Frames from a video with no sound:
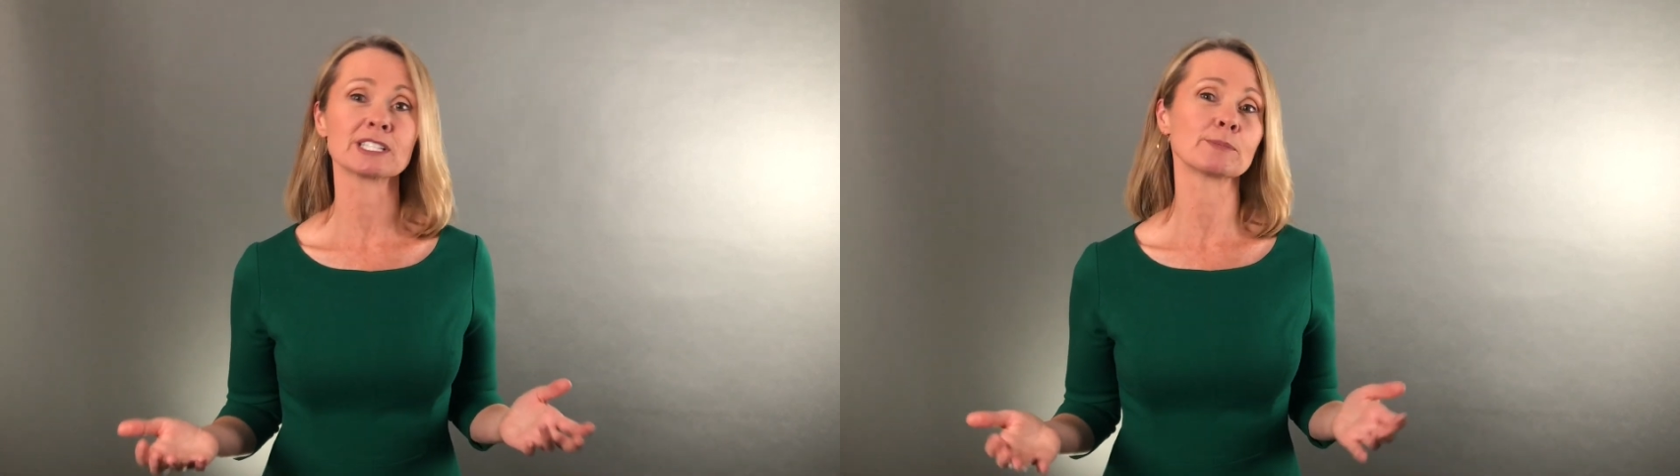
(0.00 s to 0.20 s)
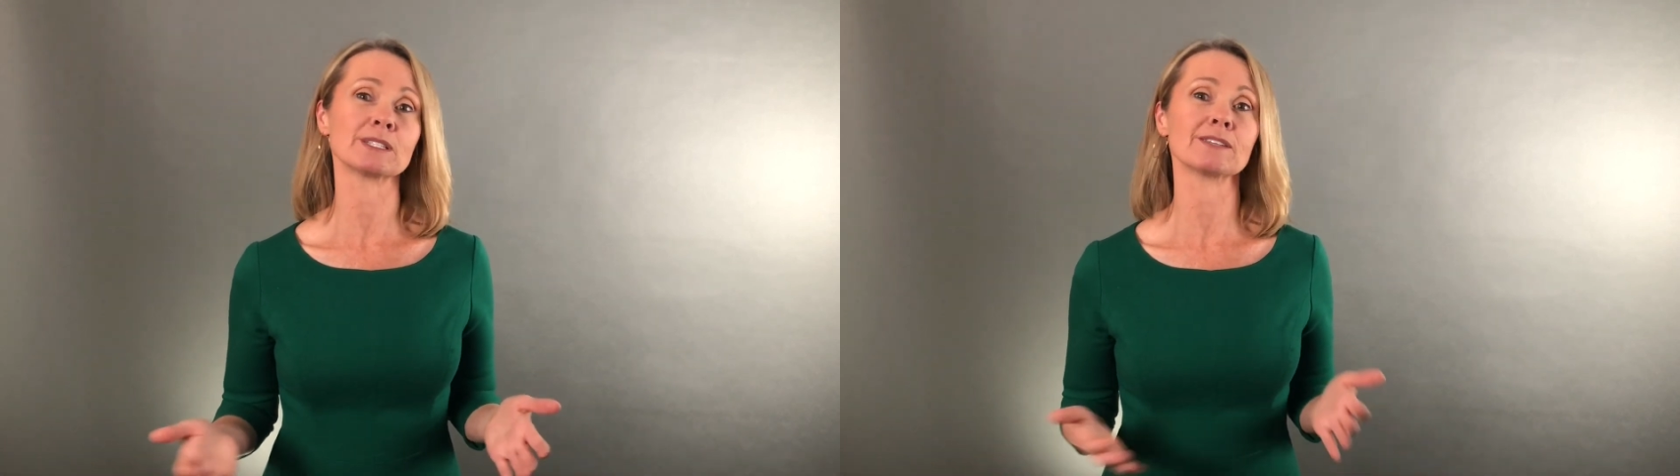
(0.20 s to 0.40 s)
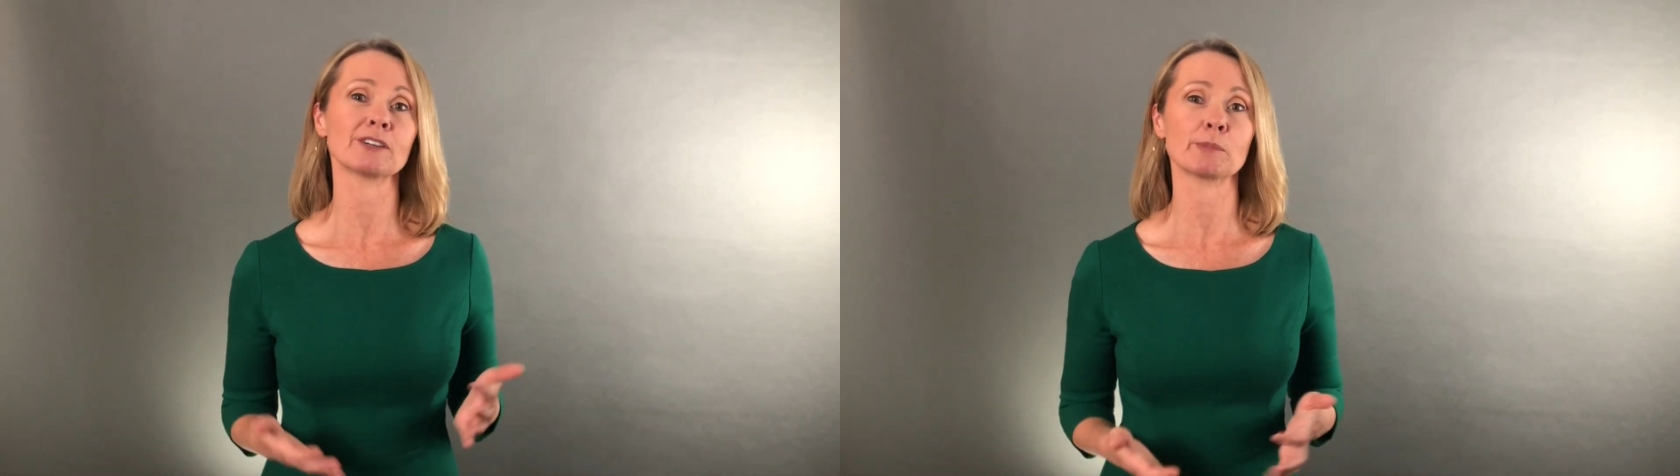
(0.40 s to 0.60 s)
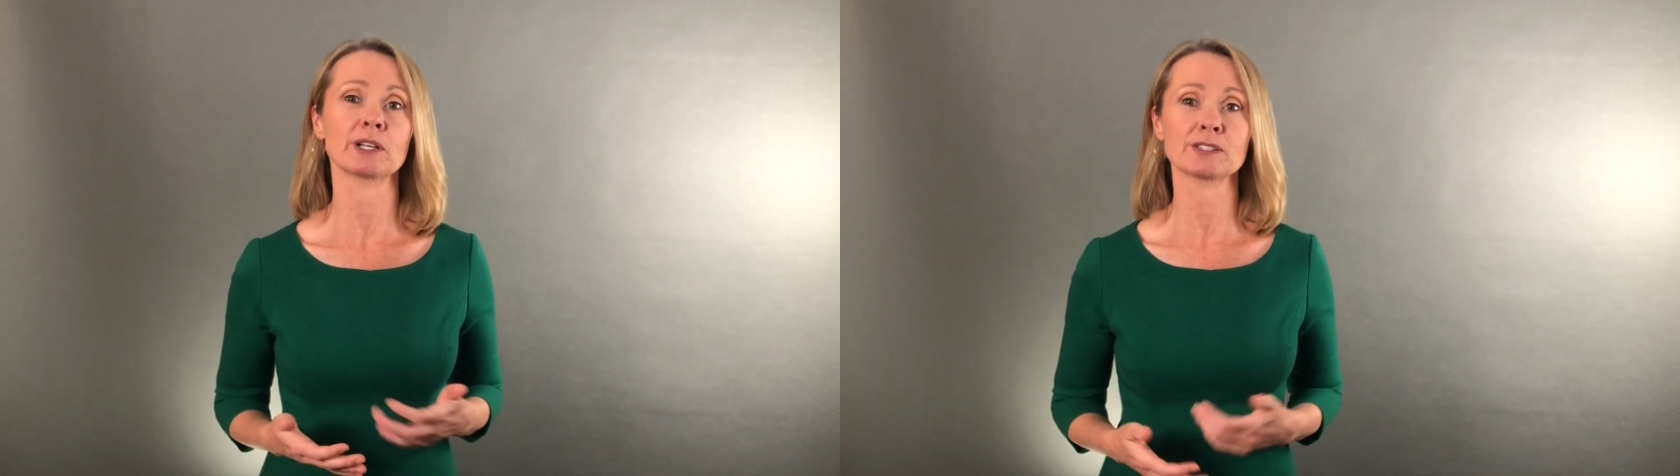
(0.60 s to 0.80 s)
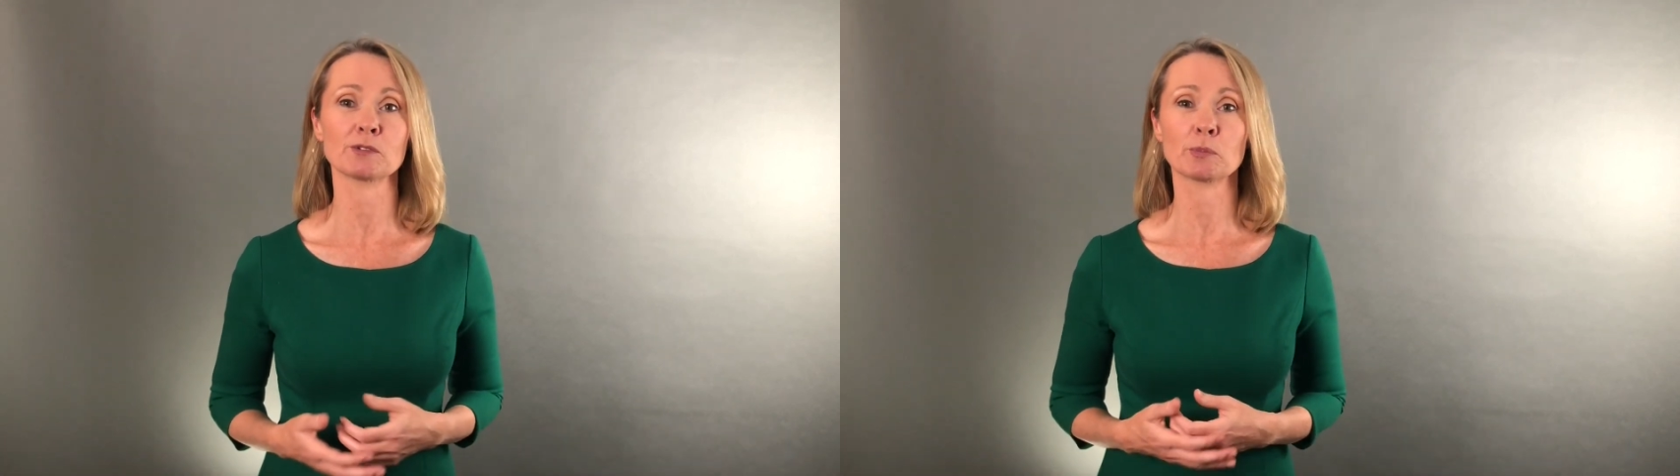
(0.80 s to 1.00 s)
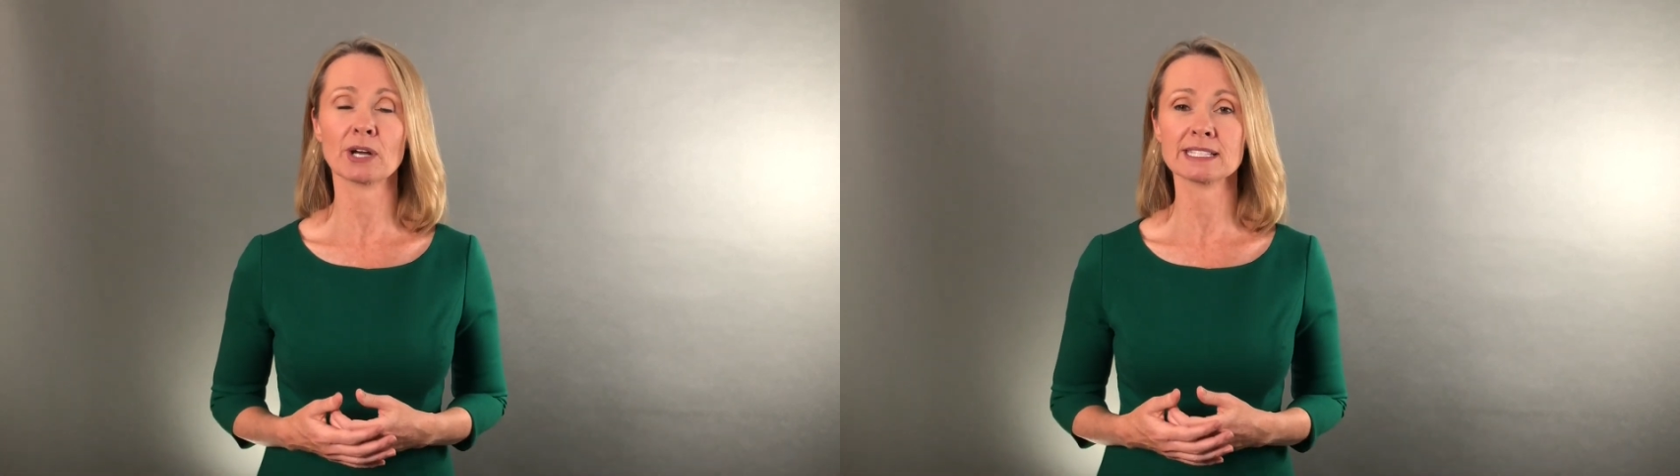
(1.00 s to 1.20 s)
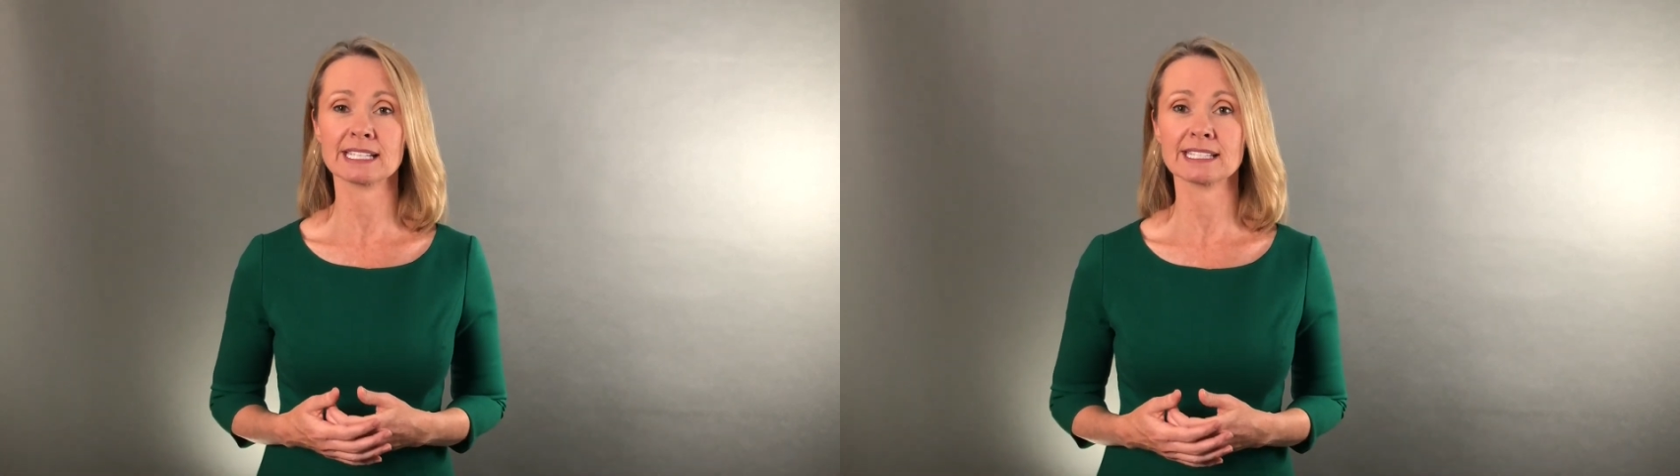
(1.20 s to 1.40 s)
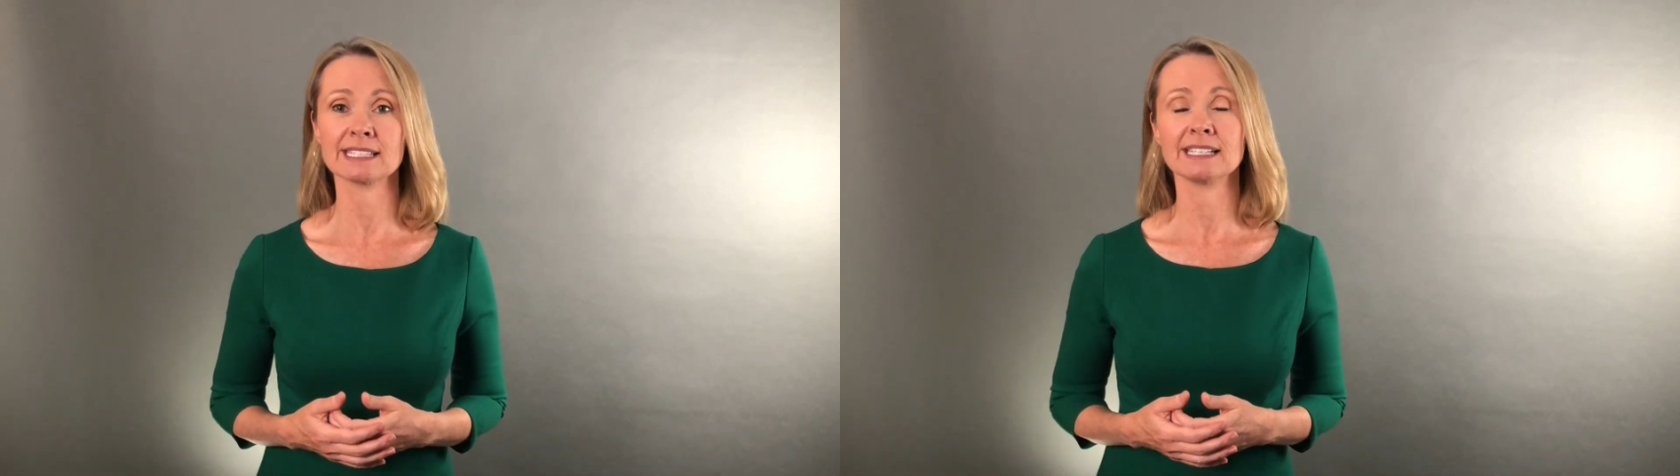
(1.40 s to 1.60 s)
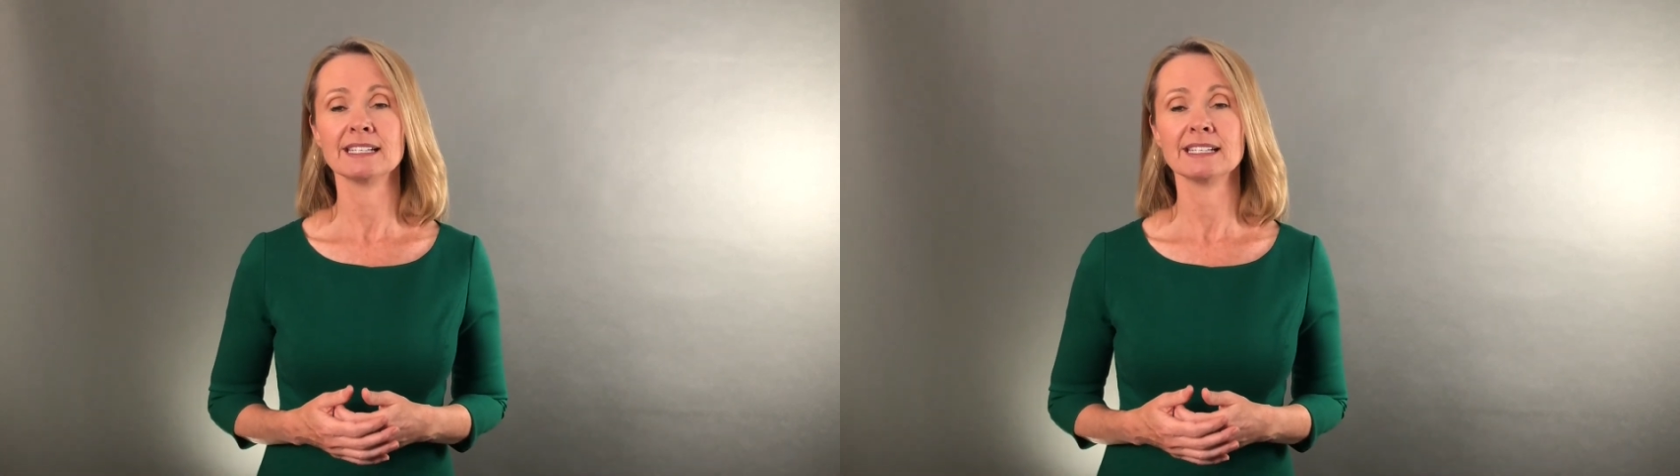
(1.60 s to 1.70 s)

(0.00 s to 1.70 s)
specific parts of the process,